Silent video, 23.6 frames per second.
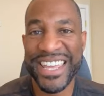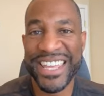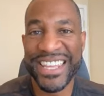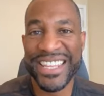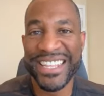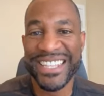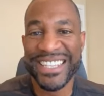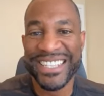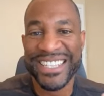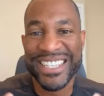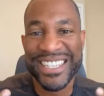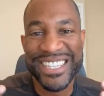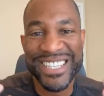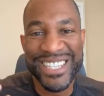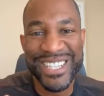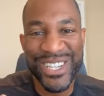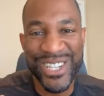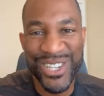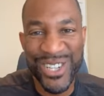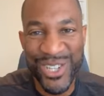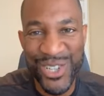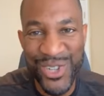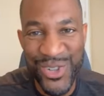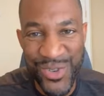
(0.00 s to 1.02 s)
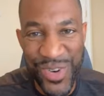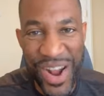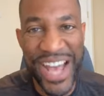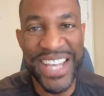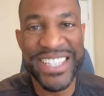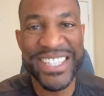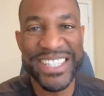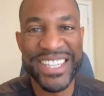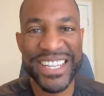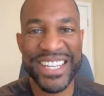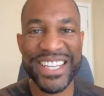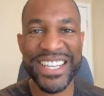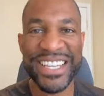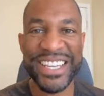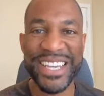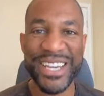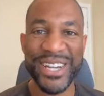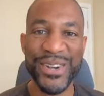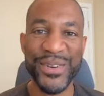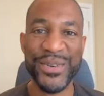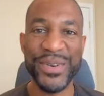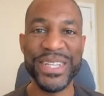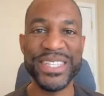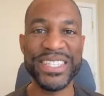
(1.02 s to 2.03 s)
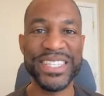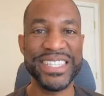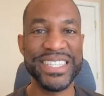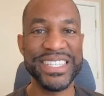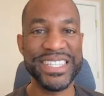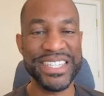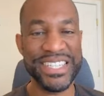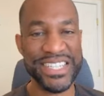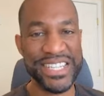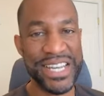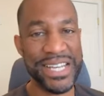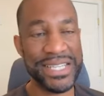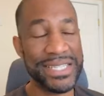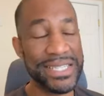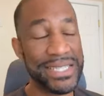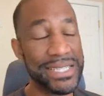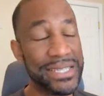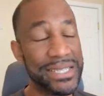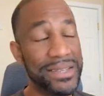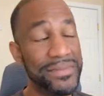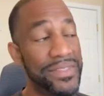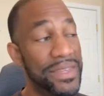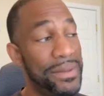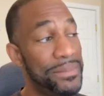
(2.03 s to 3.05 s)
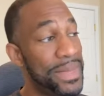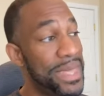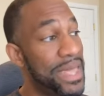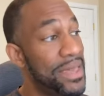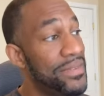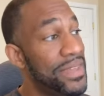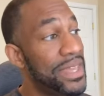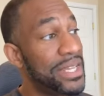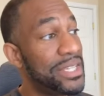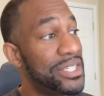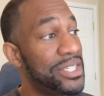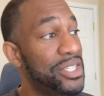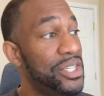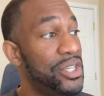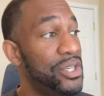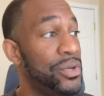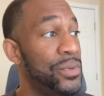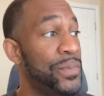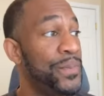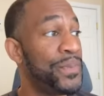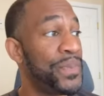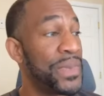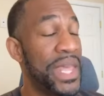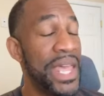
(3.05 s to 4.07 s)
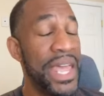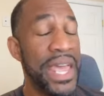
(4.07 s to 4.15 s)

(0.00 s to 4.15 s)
It drastically increases the chances of them giving it to you.